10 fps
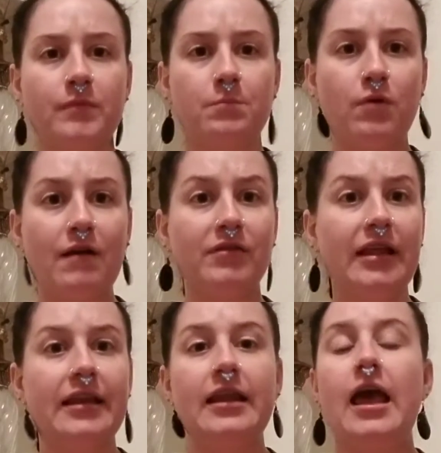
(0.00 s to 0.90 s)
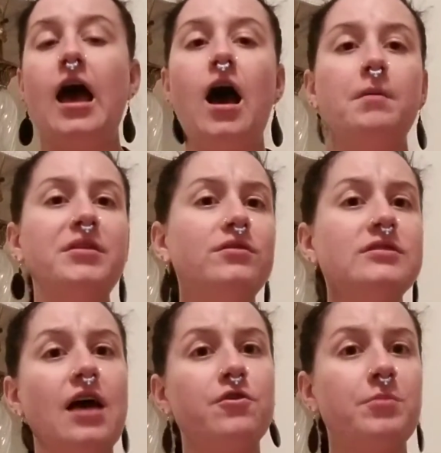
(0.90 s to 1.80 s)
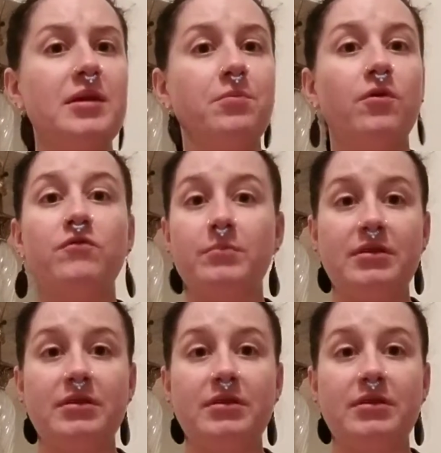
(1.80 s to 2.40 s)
prevalent. And there's other people from